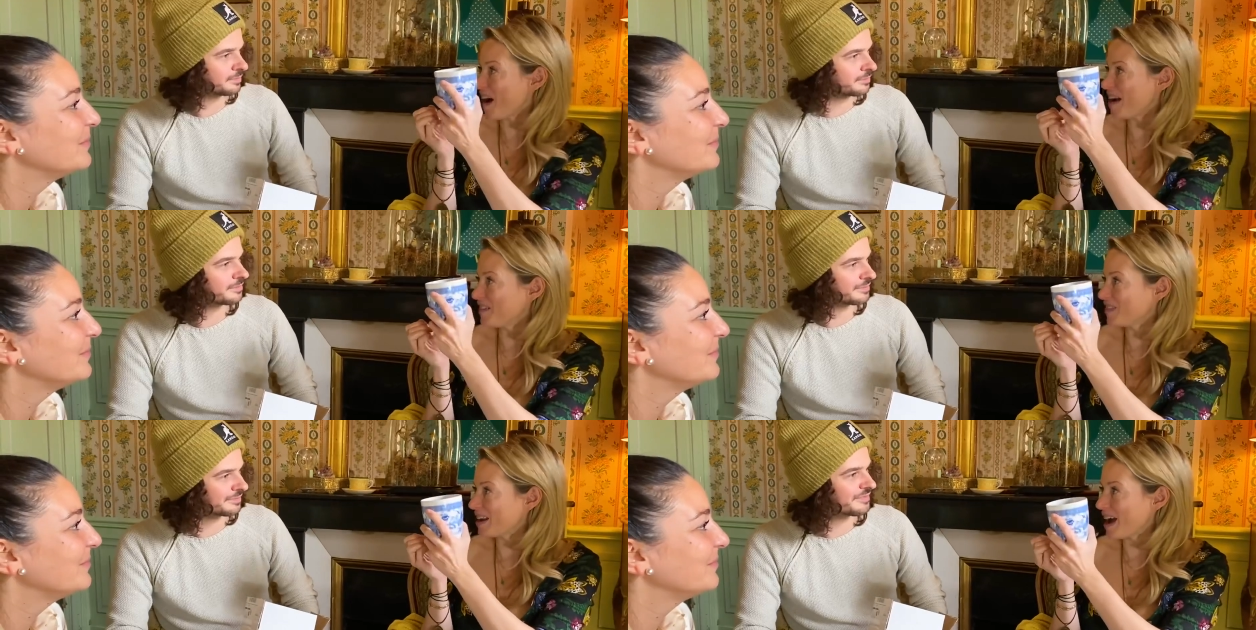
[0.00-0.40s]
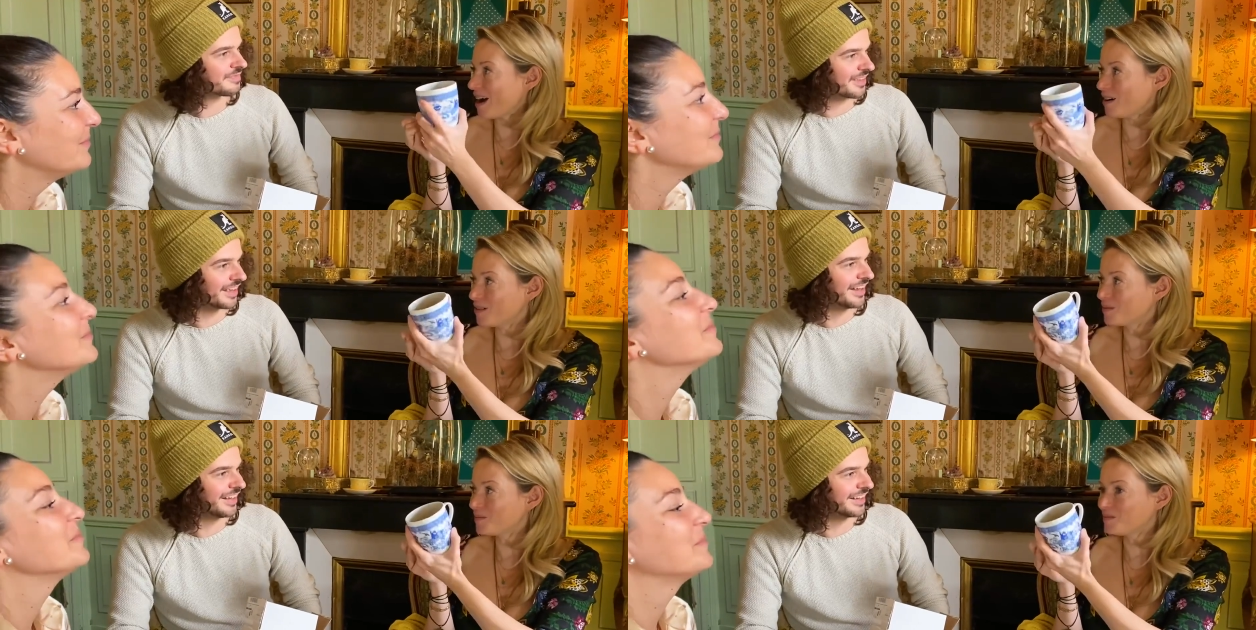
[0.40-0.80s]
Speaker 1: five
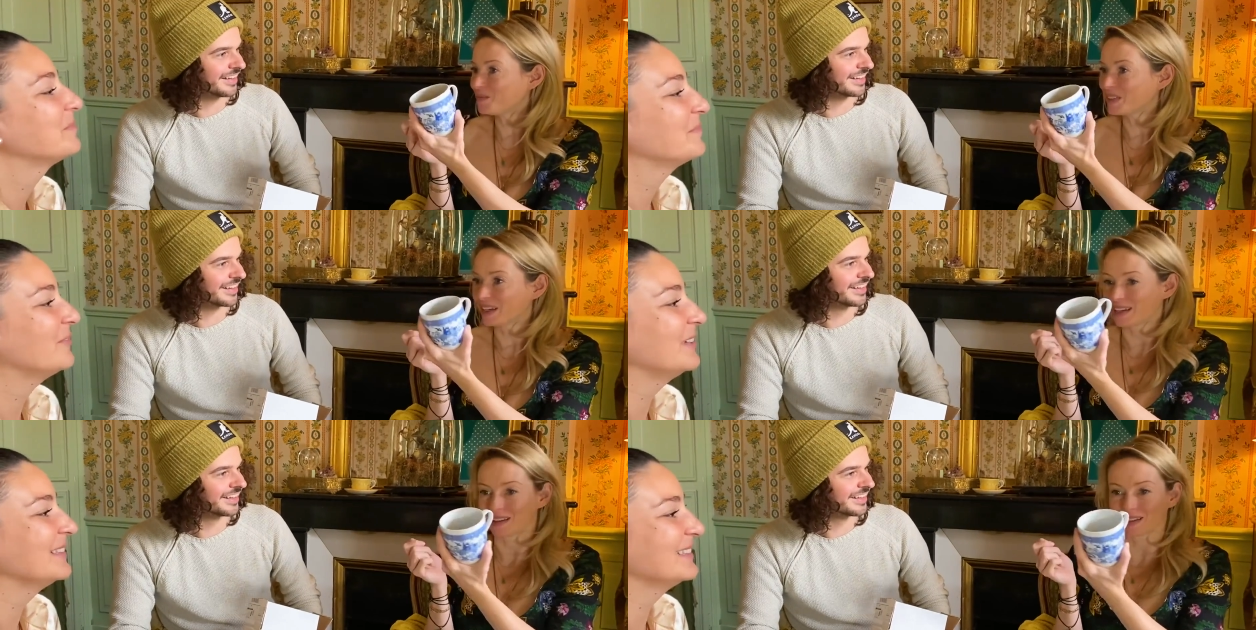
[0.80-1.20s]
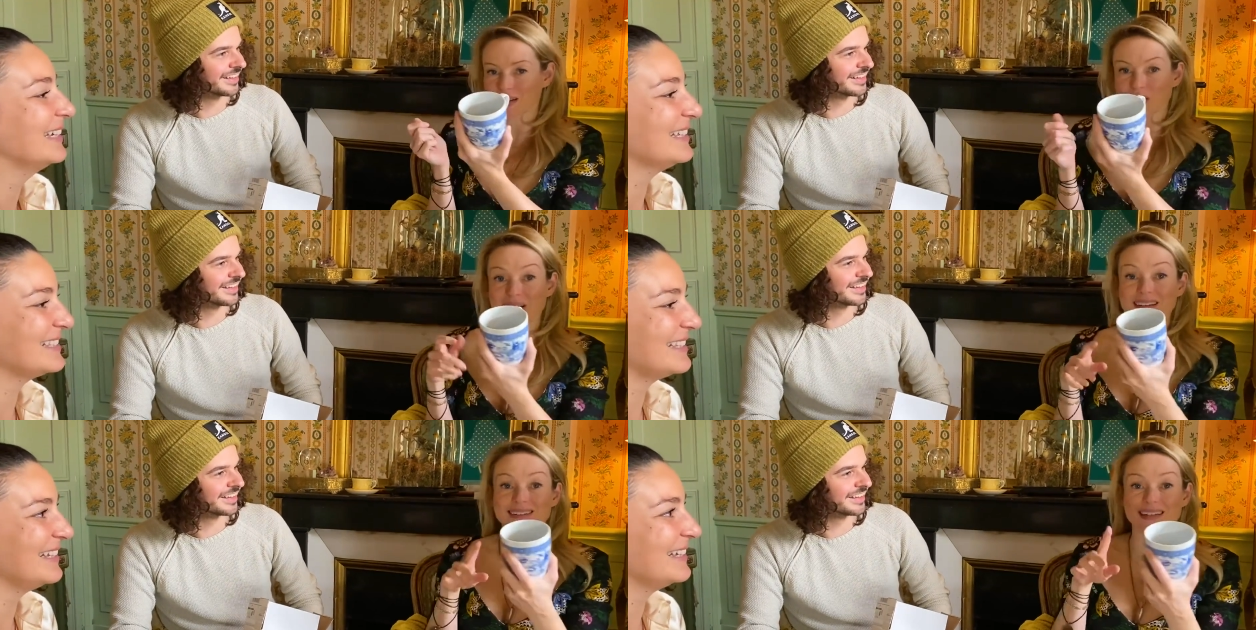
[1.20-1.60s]
now. Yeah. Fantastic.
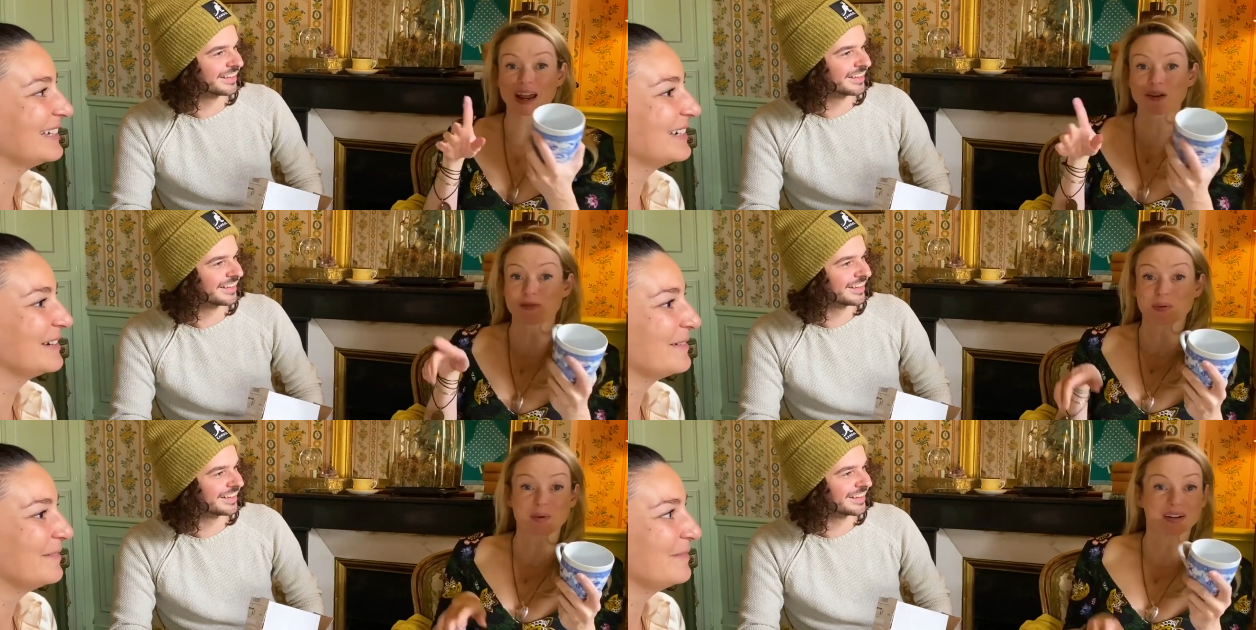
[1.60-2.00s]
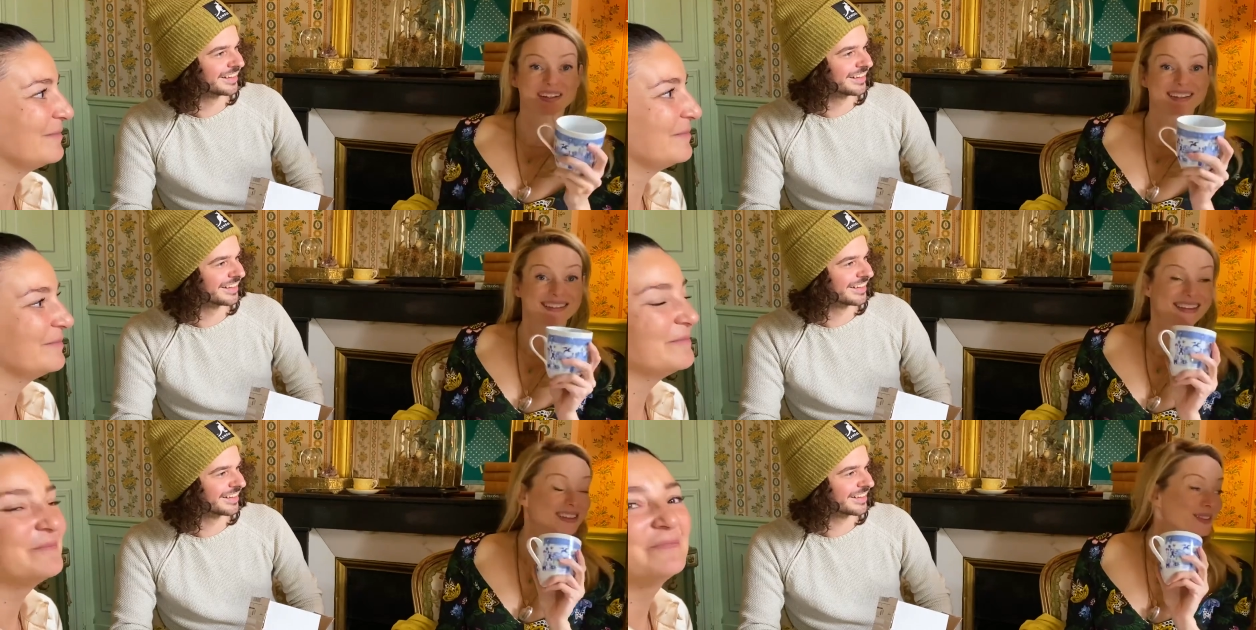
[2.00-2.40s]
So at least
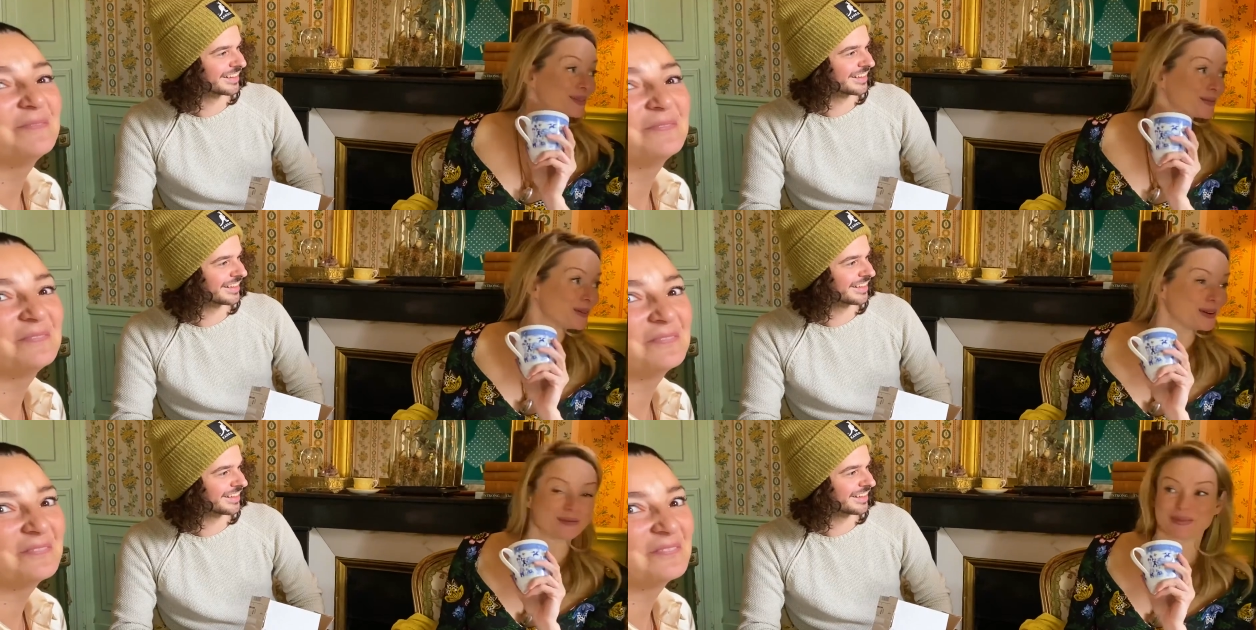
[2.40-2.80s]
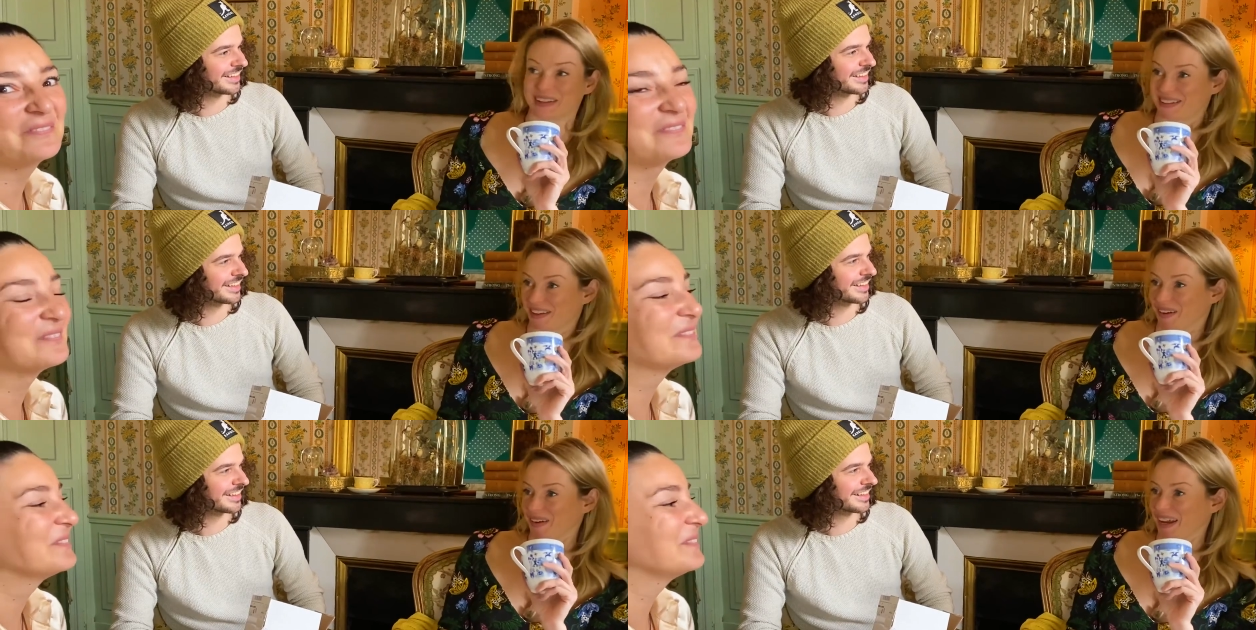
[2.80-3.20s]
everyone in this room
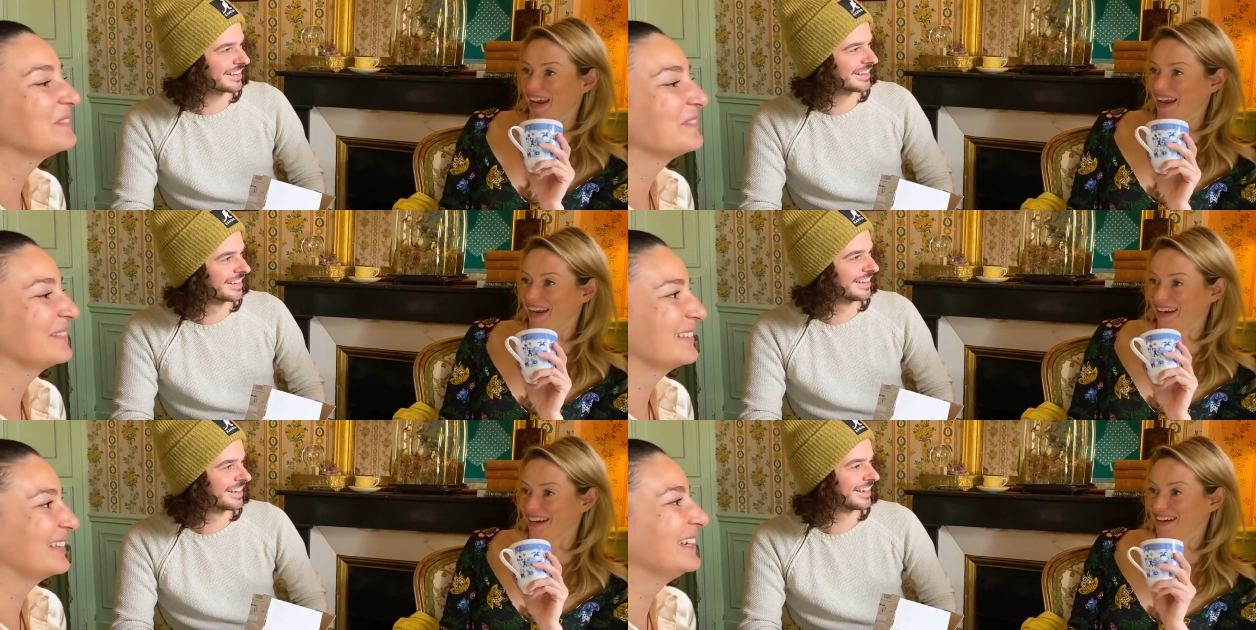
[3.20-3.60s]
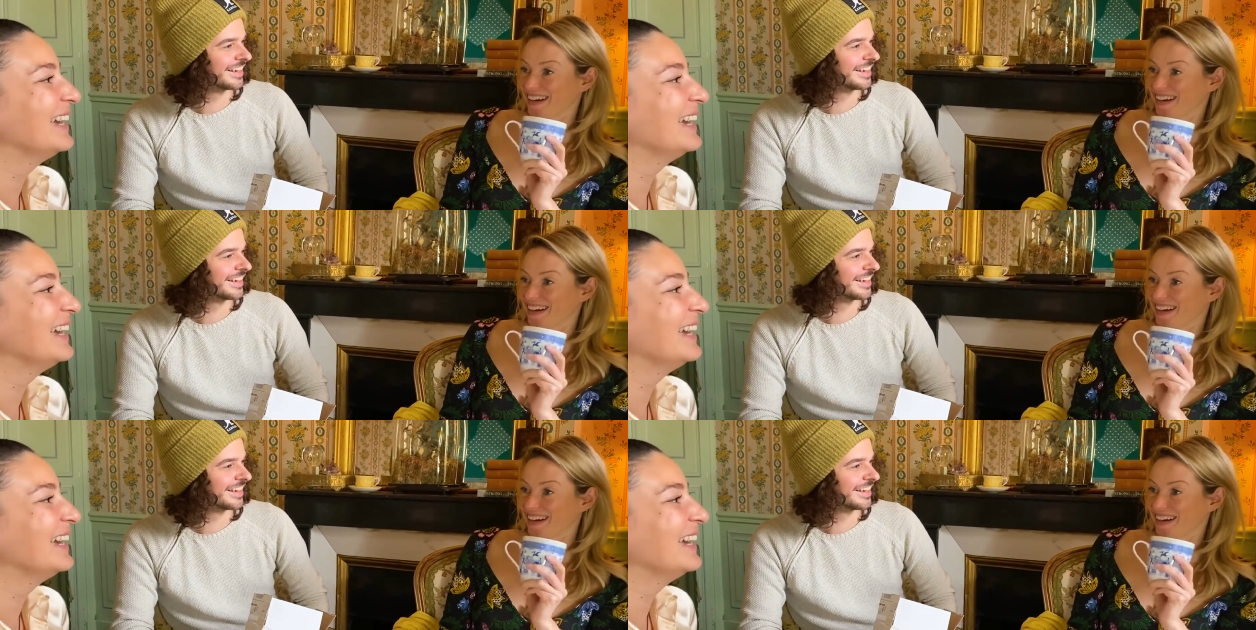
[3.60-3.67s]
is okay.